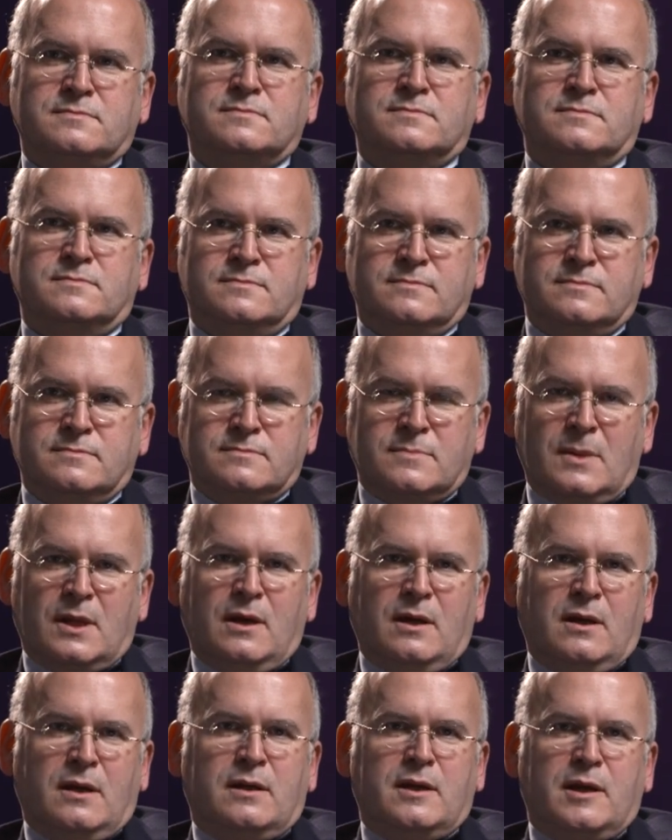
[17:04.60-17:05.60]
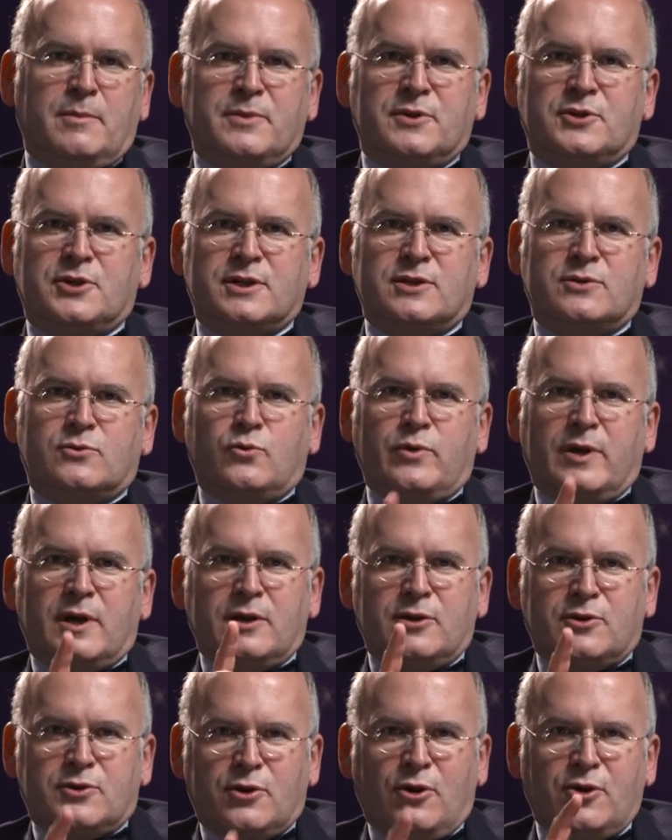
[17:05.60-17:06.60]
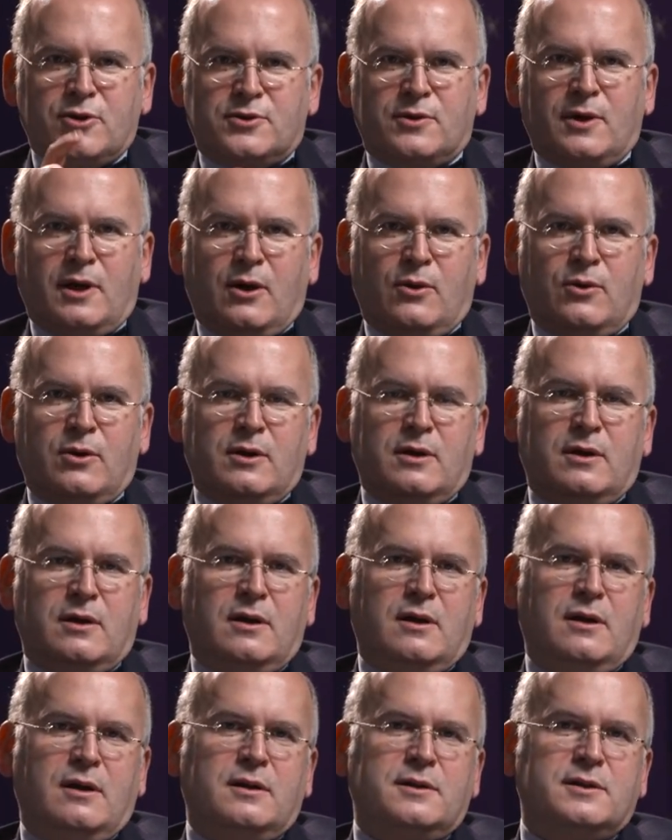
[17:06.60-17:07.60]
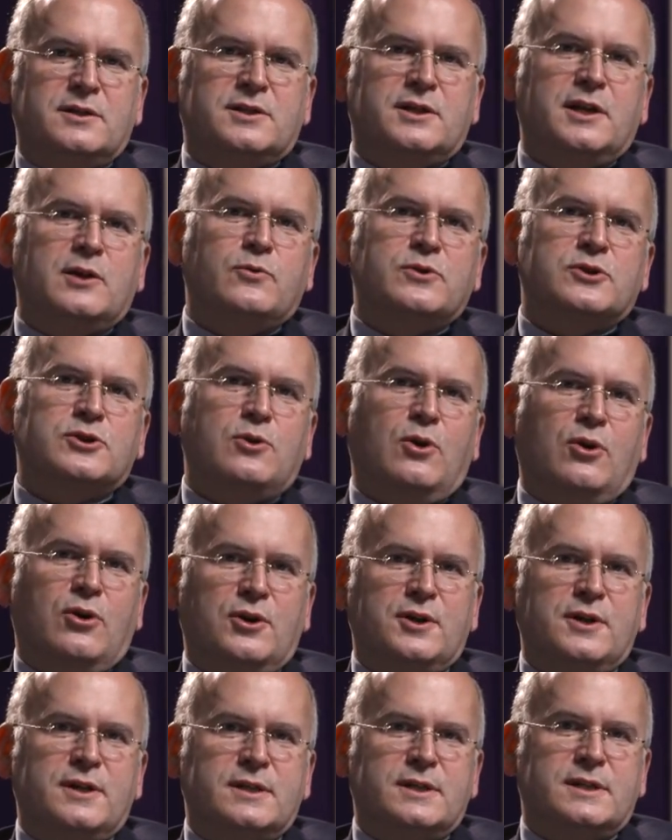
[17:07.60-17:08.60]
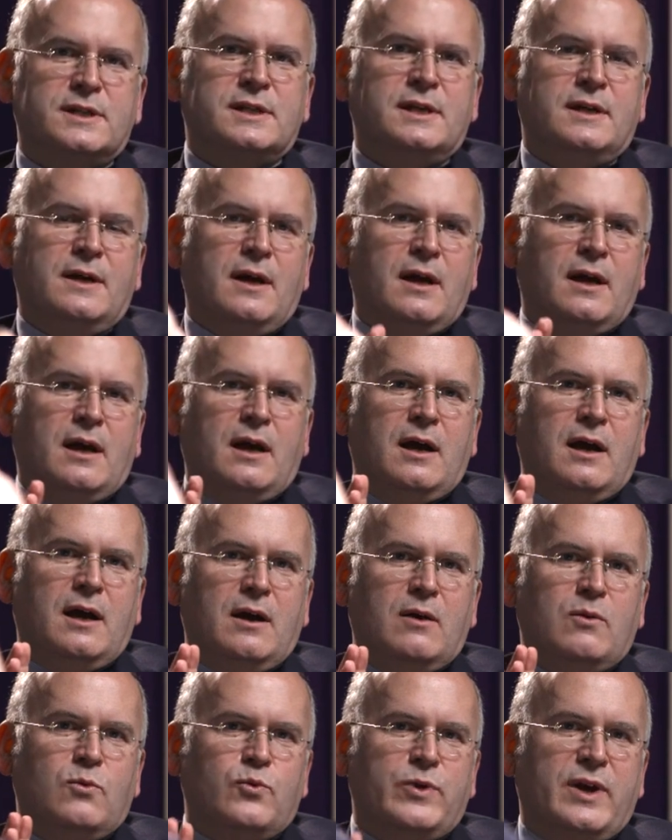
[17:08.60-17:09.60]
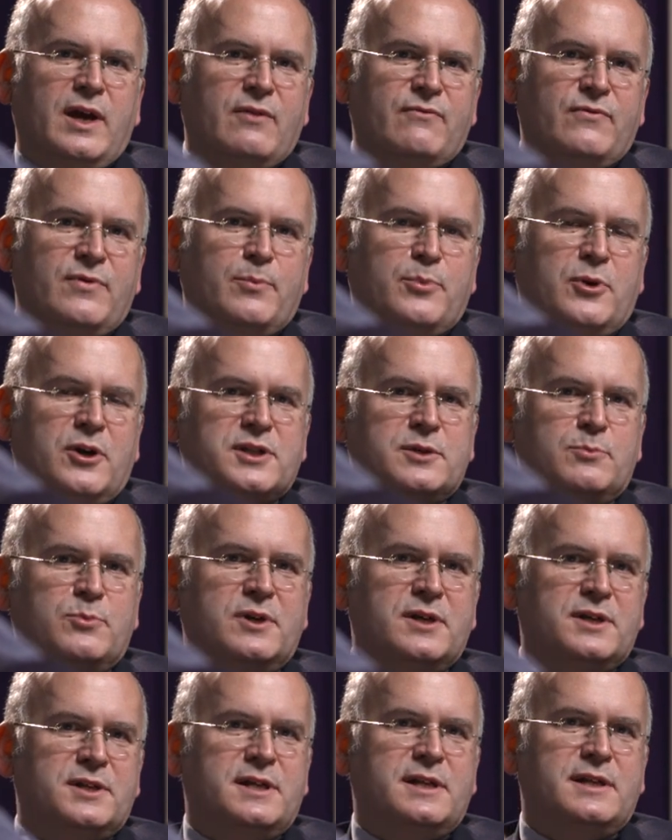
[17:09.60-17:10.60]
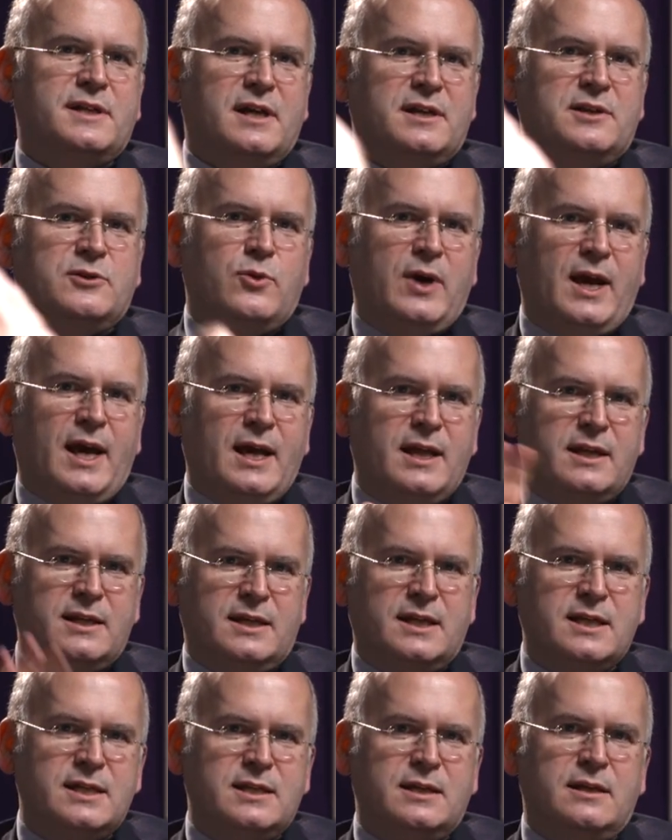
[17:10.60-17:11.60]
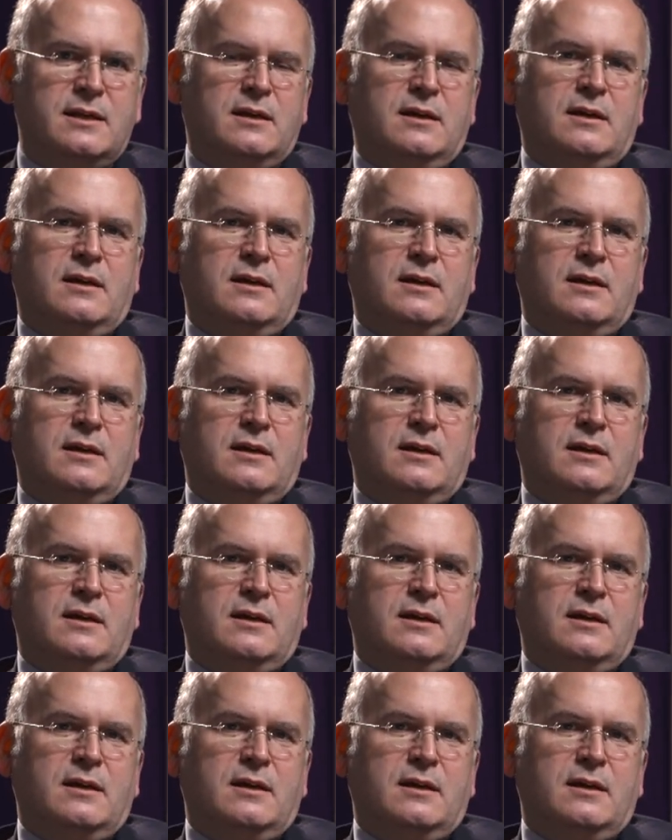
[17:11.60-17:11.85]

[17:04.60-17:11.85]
Mm-hmm. Let me just quickly turn to our distinguished audience. We have the possibility that you hand in